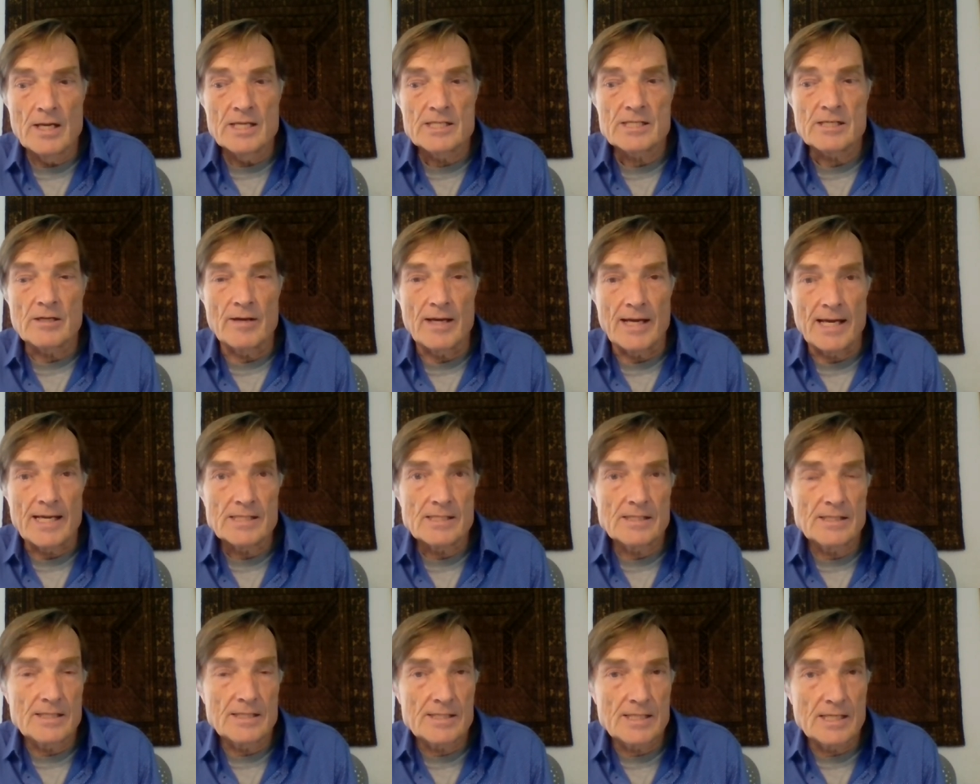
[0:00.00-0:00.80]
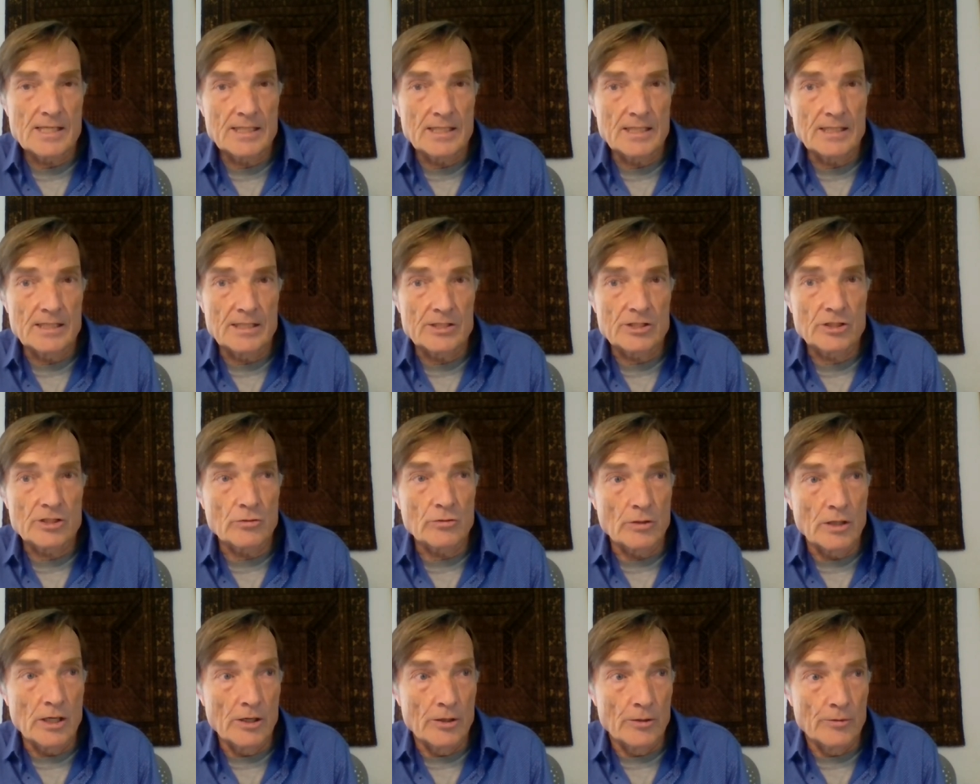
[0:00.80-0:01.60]
So as the city has
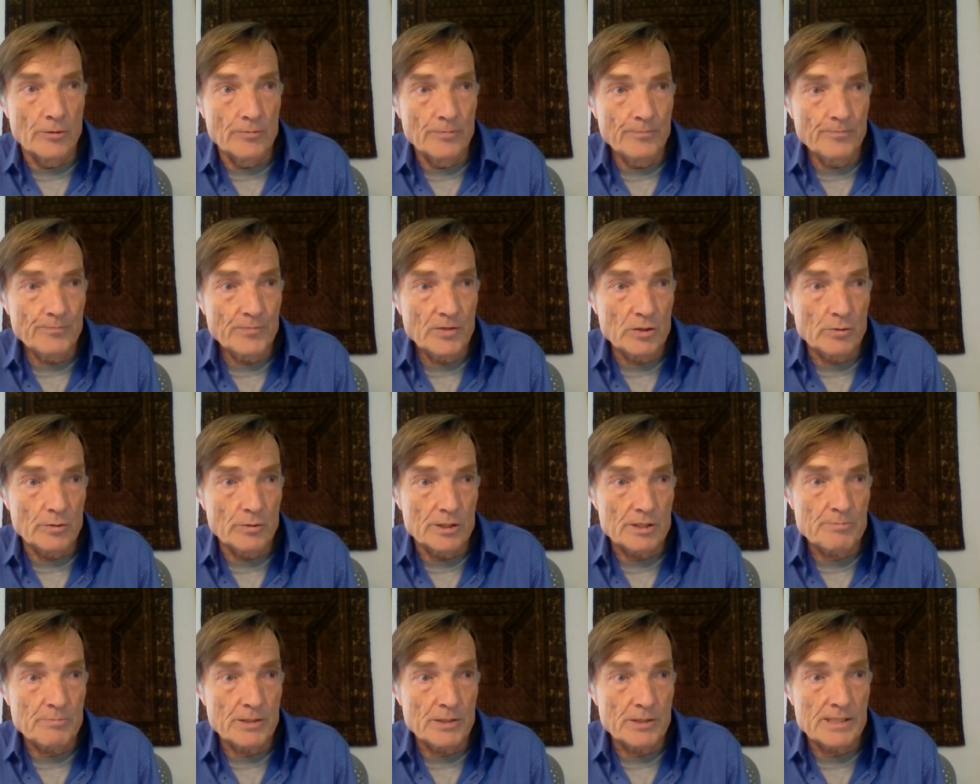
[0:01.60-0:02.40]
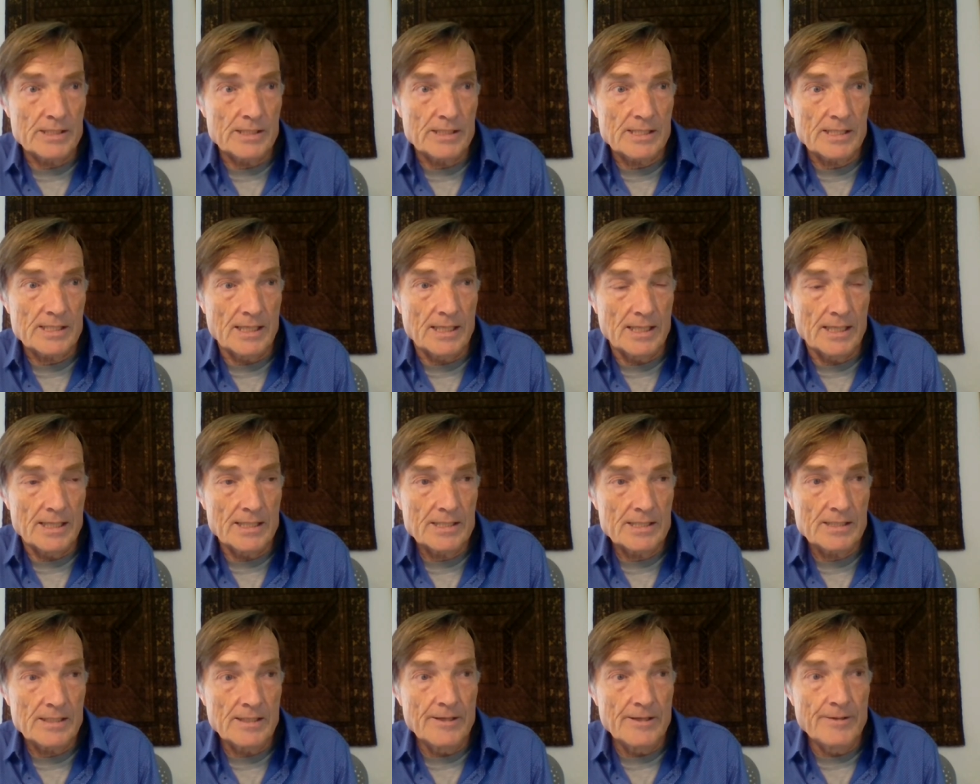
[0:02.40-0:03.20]
grown to its present
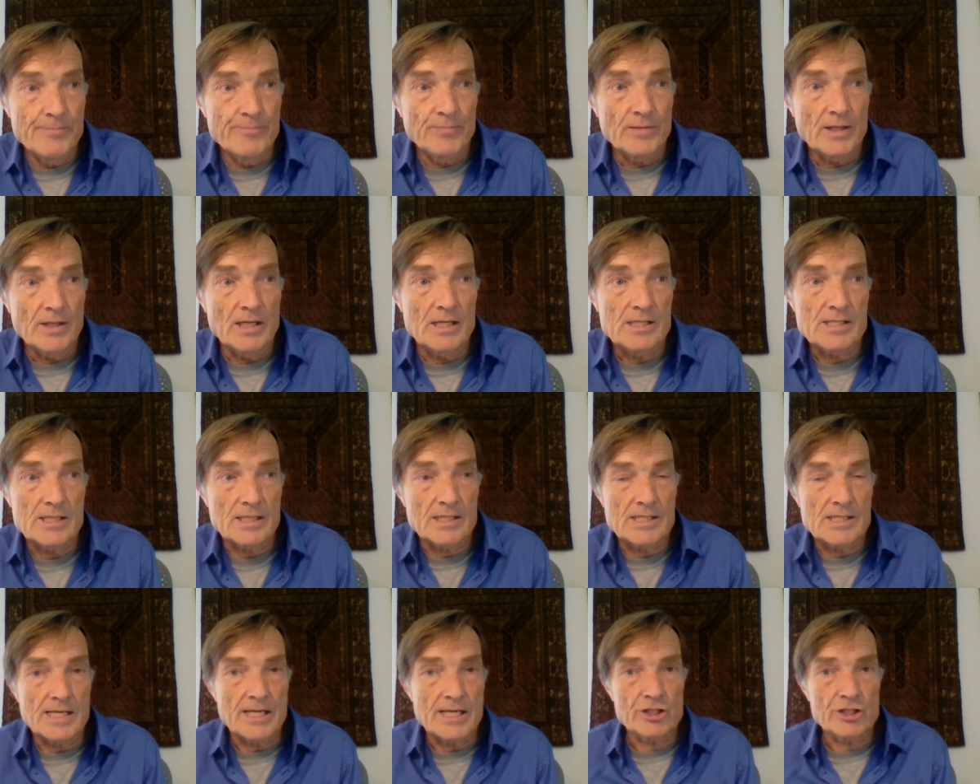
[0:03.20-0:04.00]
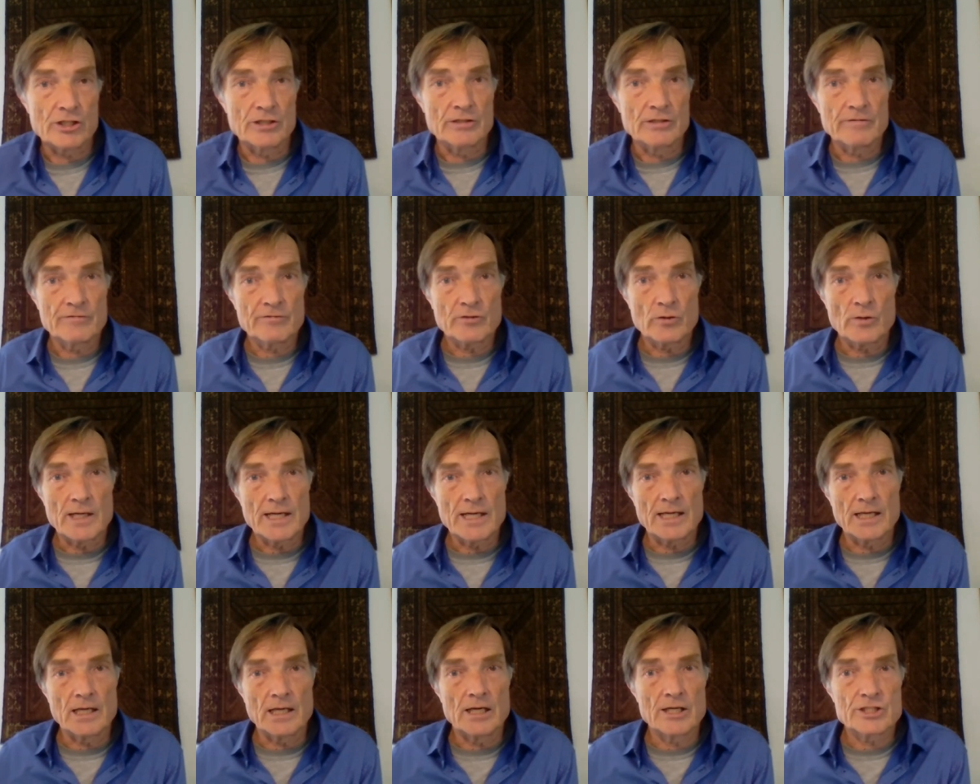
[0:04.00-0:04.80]
size, a succession of
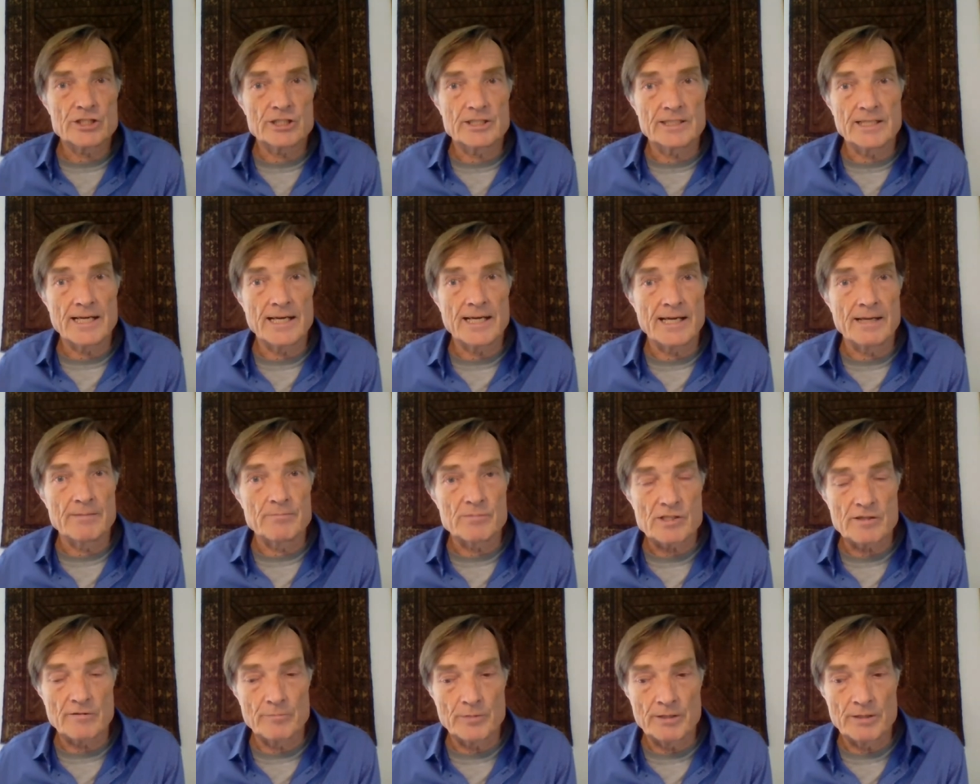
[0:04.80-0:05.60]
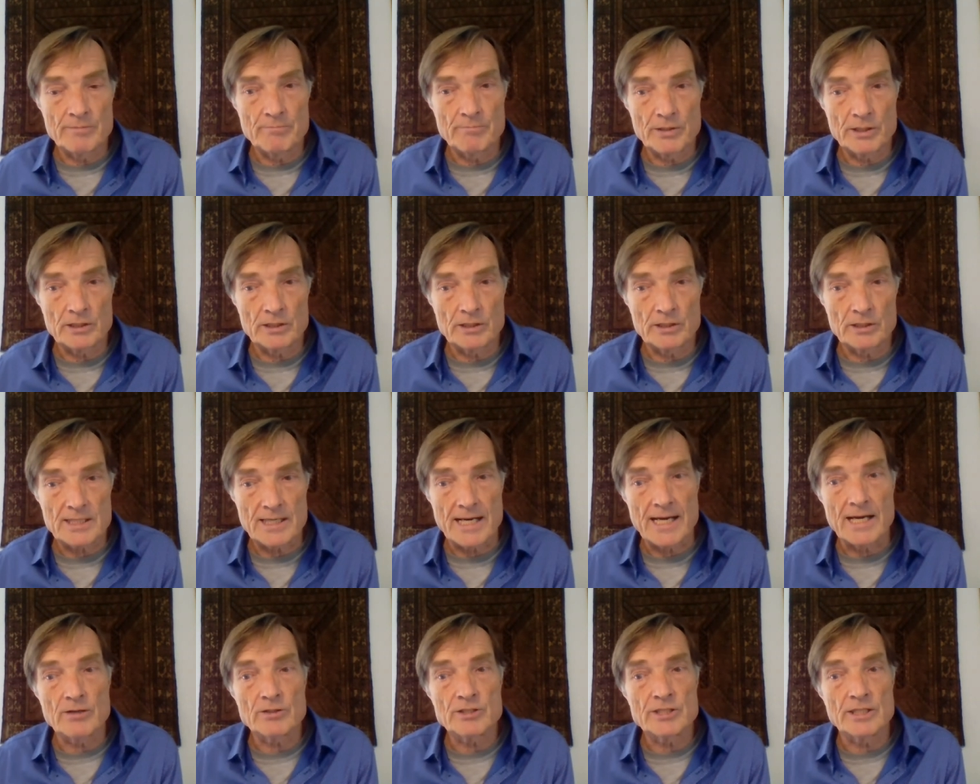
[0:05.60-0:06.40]
quite large dams have been built
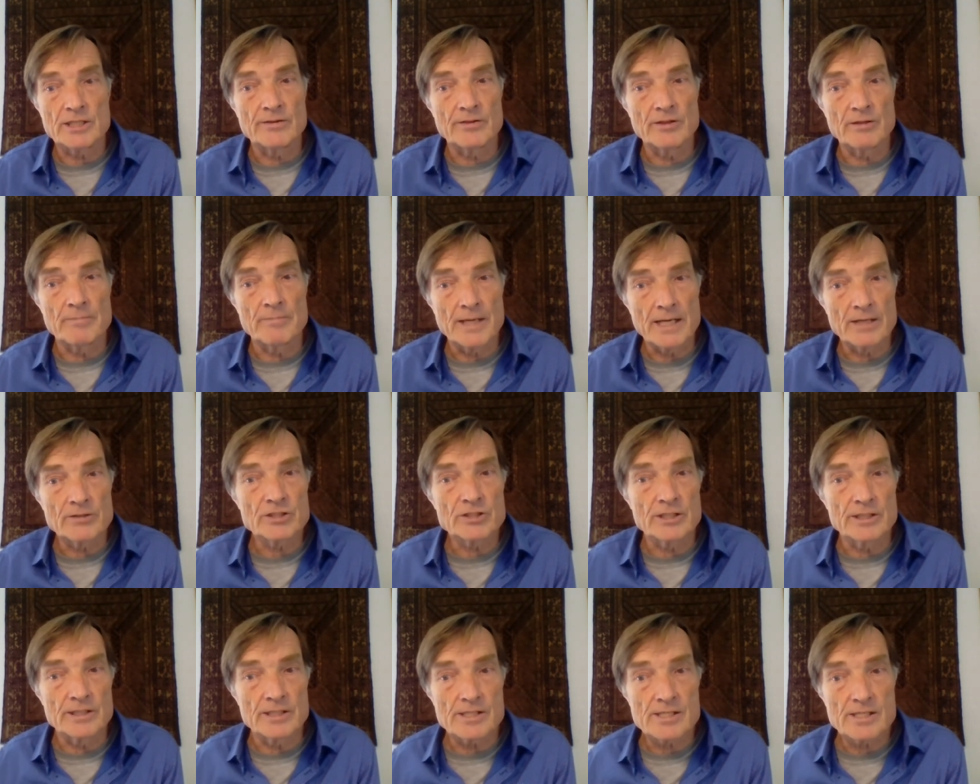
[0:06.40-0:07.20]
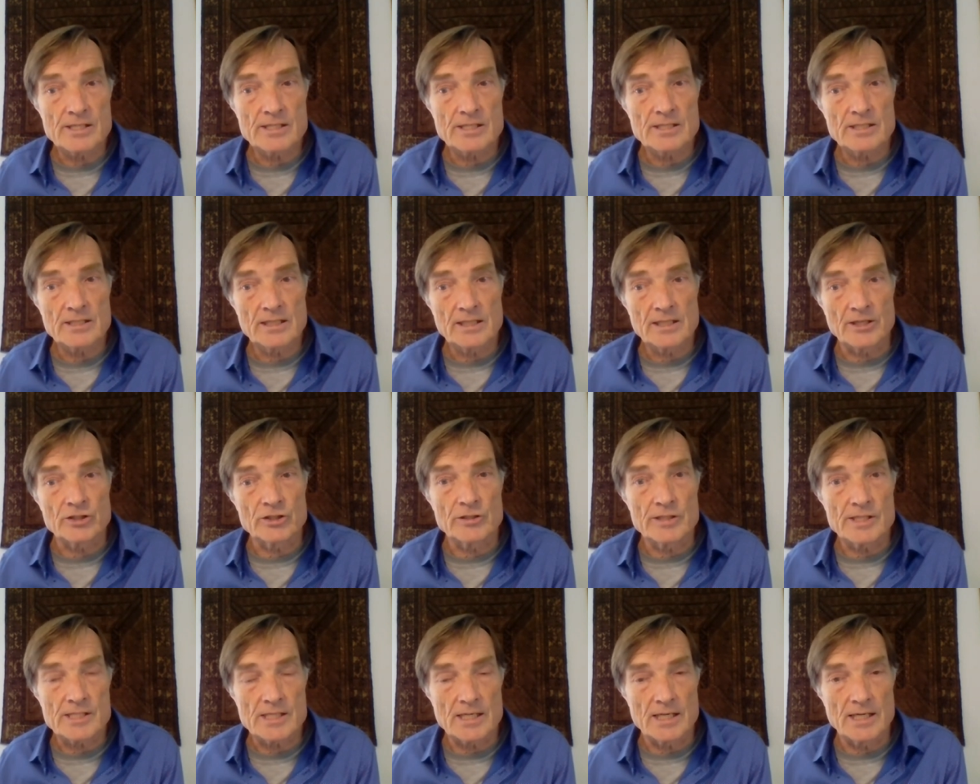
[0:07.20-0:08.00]
out in the mountainous
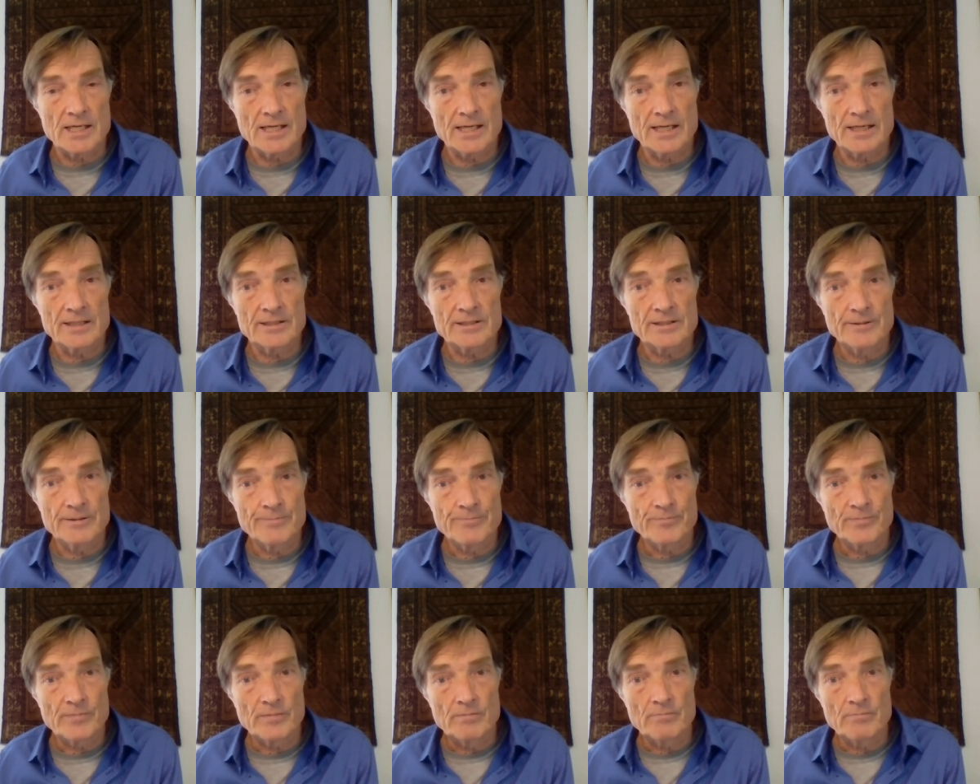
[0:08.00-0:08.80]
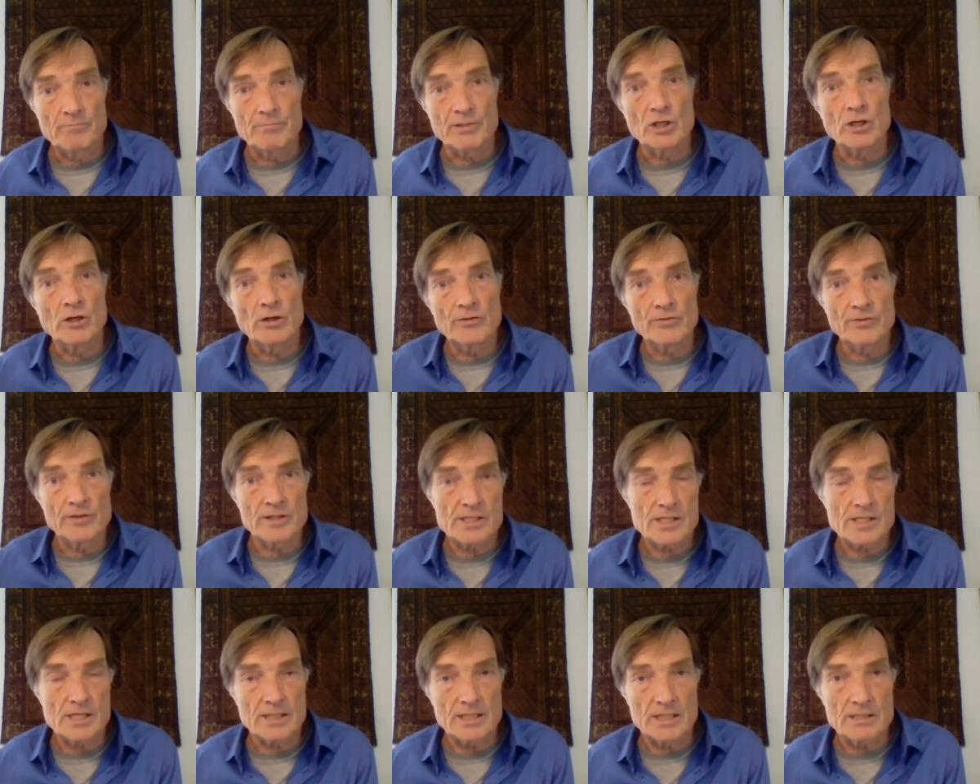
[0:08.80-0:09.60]
countryside beyond
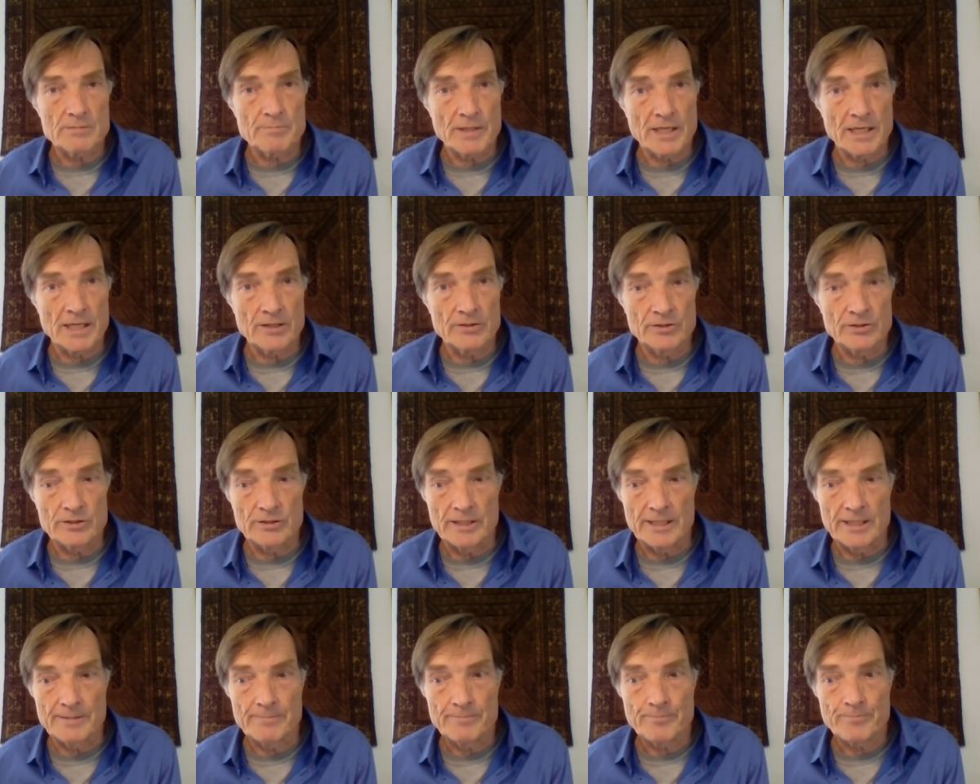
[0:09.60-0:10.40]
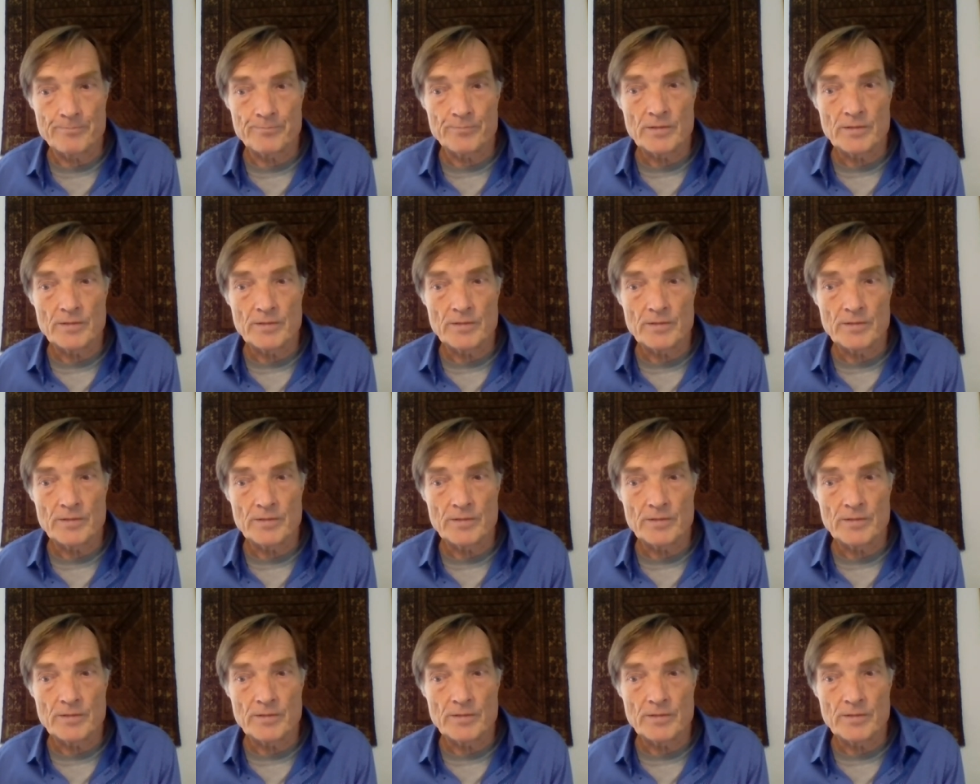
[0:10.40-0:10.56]
the city's boundary.